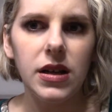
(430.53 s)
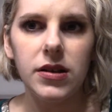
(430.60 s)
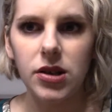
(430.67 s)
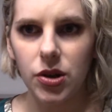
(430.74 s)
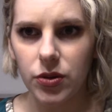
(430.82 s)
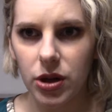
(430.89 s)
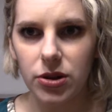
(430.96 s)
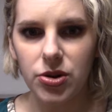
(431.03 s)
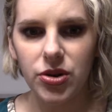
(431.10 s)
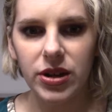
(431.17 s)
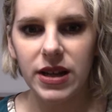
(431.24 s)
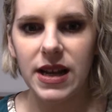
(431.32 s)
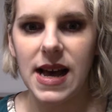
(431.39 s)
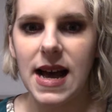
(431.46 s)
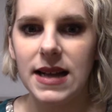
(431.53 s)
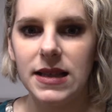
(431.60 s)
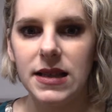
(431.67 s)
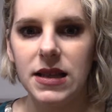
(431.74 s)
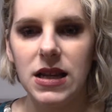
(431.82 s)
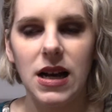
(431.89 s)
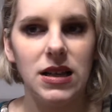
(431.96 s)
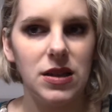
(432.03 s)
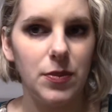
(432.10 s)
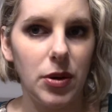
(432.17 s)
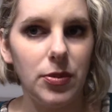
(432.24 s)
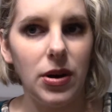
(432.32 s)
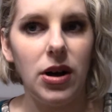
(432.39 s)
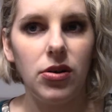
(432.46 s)
So Color Street kind of adds the
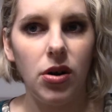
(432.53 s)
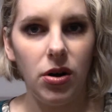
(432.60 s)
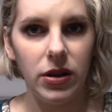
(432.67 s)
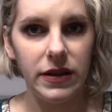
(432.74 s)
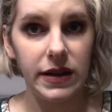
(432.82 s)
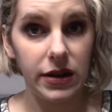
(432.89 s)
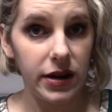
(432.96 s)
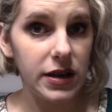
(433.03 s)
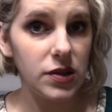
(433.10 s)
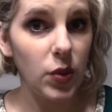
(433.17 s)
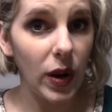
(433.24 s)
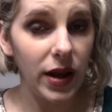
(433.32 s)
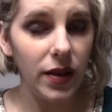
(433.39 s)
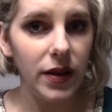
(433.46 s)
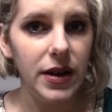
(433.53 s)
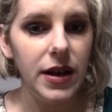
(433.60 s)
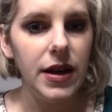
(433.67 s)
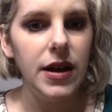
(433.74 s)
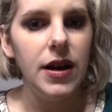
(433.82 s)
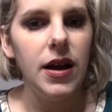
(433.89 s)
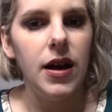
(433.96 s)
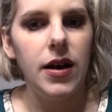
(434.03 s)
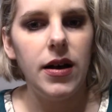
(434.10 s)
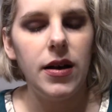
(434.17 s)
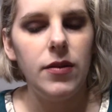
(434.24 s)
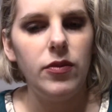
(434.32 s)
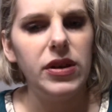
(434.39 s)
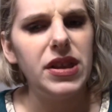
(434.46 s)
isopropyl alcohol in there as well.
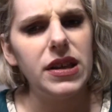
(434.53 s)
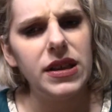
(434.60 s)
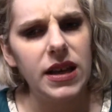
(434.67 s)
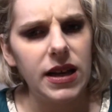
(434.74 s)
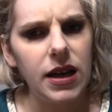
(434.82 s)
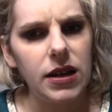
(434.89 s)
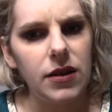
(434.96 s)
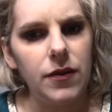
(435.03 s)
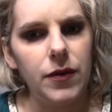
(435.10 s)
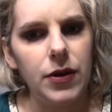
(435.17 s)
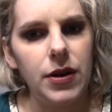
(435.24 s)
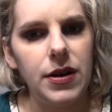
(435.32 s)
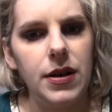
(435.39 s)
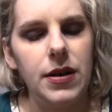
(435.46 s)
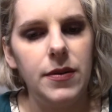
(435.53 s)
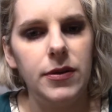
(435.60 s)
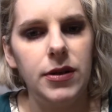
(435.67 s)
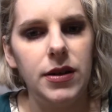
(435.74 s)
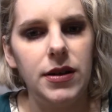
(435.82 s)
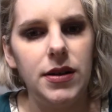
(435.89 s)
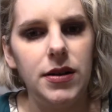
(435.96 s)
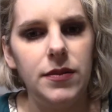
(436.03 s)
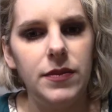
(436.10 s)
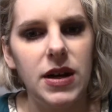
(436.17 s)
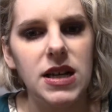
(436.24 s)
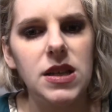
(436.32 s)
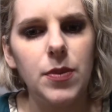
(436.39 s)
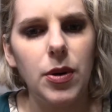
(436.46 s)
We think that kind of
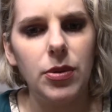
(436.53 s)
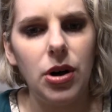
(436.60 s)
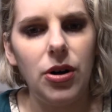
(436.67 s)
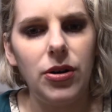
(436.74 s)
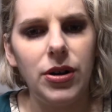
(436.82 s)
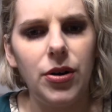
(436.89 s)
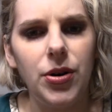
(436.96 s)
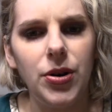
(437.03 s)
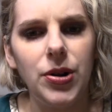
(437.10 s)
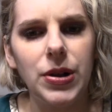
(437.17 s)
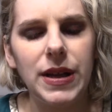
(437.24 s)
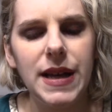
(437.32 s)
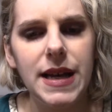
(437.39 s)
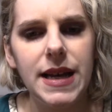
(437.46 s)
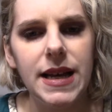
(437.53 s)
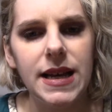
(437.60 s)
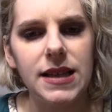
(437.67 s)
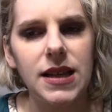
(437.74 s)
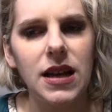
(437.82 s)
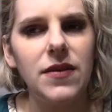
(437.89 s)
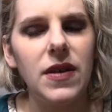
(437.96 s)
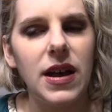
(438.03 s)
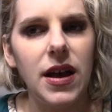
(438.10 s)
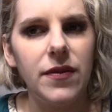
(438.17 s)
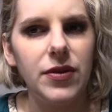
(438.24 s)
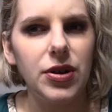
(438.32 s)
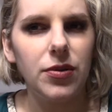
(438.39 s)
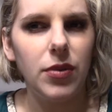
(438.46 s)
isopropyl alcohol is kind of a
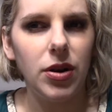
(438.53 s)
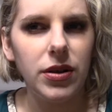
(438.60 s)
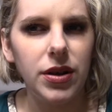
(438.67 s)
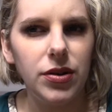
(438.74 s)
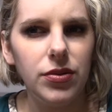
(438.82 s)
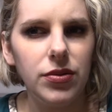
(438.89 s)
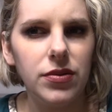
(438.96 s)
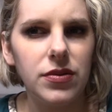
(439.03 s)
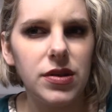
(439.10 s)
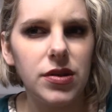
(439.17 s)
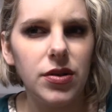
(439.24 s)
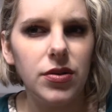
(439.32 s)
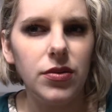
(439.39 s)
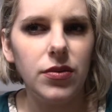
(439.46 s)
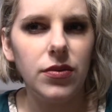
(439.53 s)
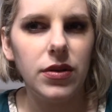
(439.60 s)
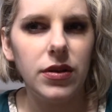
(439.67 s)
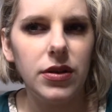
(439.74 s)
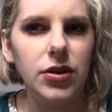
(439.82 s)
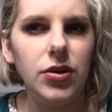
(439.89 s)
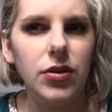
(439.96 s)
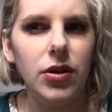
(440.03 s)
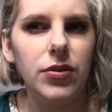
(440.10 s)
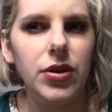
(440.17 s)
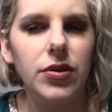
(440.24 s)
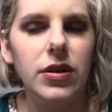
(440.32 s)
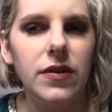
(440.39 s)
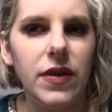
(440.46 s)
heavier molecule. So,
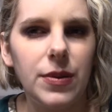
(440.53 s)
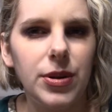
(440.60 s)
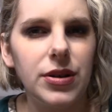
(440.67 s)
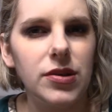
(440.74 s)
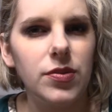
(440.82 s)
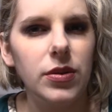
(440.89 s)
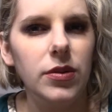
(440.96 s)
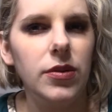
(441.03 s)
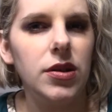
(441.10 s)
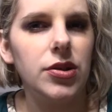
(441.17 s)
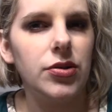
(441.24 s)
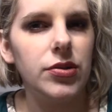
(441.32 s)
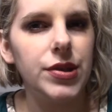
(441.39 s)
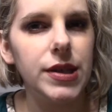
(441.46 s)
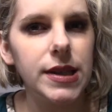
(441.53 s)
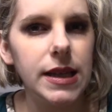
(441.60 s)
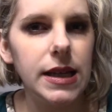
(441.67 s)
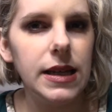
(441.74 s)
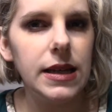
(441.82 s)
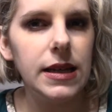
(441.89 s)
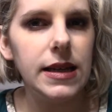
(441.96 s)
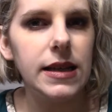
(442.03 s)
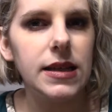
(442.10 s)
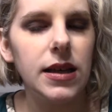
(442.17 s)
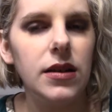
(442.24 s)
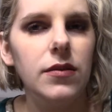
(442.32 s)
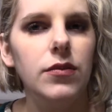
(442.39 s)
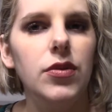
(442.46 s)
although it evaporates really well on your skin, it's
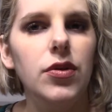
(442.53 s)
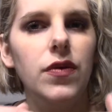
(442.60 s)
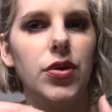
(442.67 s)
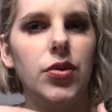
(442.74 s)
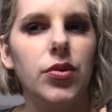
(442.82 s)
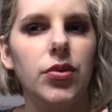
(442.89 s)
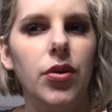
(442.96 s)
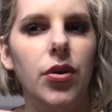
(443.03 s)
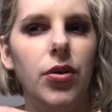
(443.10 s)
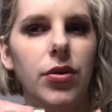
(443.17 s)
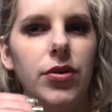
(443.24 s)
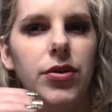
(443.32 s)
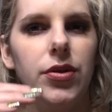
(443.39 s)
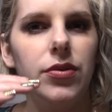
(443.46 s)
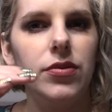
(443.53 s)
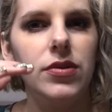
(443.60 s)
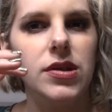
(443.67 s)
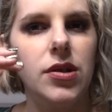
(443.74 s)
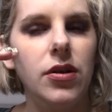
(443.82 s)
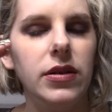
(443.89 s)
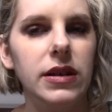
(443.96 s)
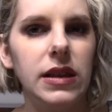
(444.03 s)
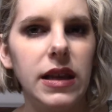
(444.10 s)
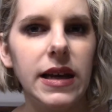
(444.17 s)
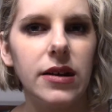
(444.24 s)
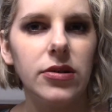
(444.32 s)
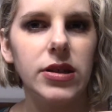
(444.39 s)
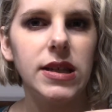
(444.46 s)
going to move through all those solid
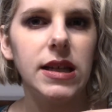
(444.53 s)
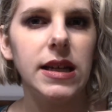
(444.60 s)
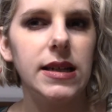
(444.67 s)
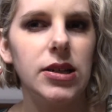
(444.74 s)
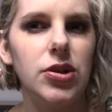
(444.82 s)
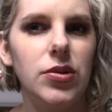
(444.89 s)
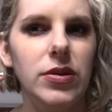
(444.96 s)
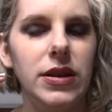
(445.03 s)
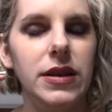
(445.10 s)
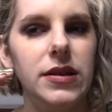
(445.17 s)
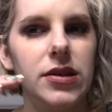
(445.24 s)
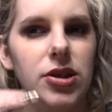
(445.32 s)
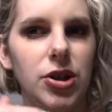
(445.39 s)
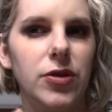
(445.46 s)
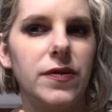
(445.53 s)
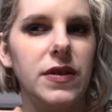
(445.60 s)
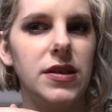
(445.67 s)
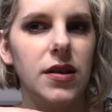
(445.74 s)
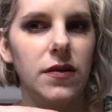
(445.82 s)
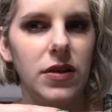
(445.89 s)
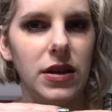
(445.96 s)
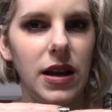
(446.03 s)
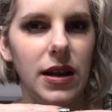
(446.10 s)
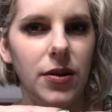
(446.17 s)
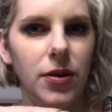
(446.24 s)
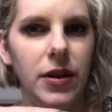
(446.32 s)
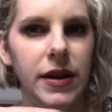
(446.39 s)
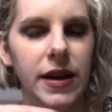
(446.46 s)
layers to get to the surface of the
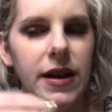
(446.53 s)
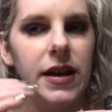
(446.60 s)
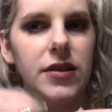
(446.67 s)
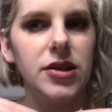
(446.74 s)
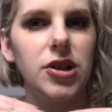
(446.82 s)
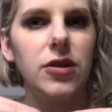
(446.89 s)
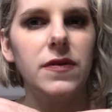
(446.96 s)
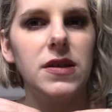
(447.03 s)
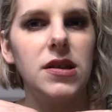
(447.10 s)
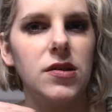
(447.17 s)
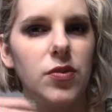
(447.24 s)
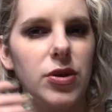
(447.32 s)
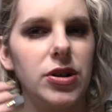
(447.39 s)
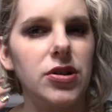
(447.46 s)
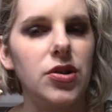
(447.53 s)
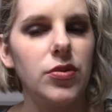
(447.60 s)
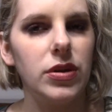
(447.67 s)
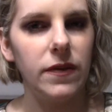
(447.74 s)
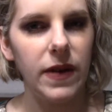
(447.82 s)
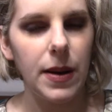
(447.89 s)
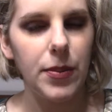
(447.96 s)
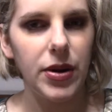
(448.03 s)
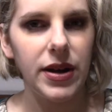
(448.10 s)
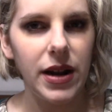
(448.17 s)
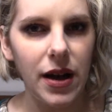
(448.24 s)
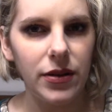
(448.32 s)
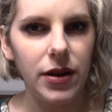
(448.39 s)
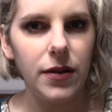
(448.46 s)
nail. And the surface is where it's going to evaporate
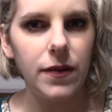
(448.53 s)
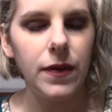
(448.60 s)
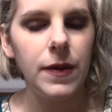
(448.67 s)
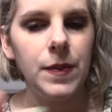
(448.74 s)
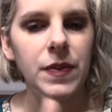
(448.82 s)
out of.